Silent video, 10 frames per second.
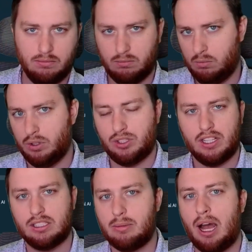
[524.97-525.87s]
Once you get
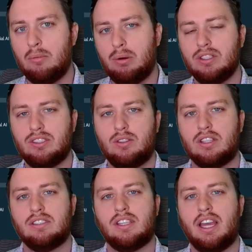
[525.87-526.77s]
some outputs, you can
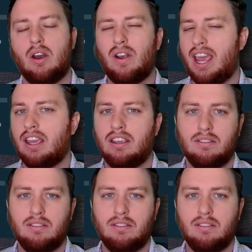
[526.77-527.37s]
say, okay,